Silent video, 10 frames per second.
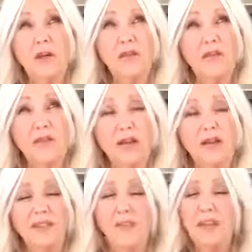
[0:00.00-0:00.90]

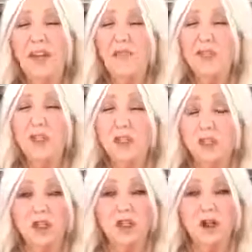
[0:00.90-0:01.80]
beliefs that
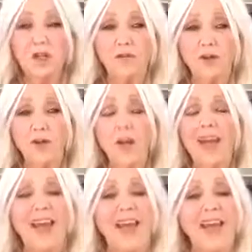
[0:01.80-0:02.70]
don't serve you,
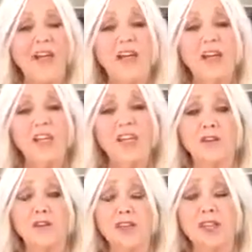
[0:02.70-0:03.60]
any
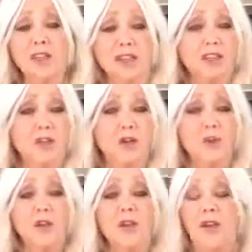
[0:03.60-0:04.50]
negativity that's in your
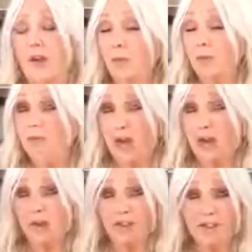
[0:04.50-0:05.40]
body that we've
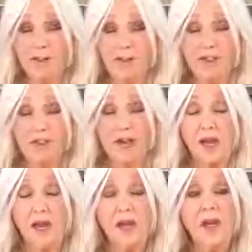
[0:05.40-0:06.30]
kind of suppressed
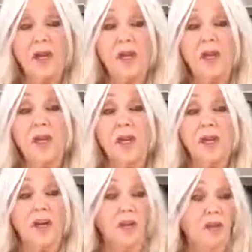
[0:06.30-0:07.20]
down
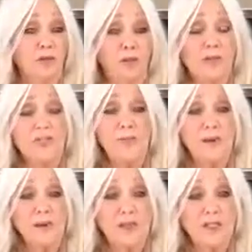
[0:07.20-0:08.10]
from
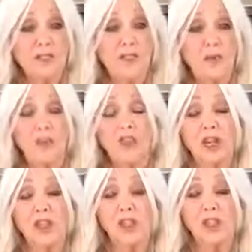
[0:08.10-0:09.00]
experiences that were
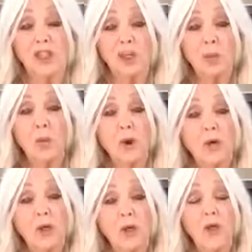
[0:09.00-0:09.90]
challenging,
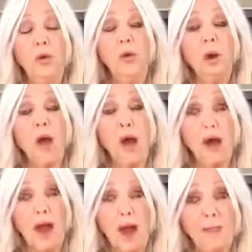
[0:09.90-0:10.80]
while you are
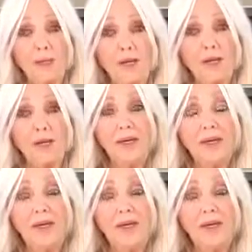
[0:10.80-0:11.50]
happy,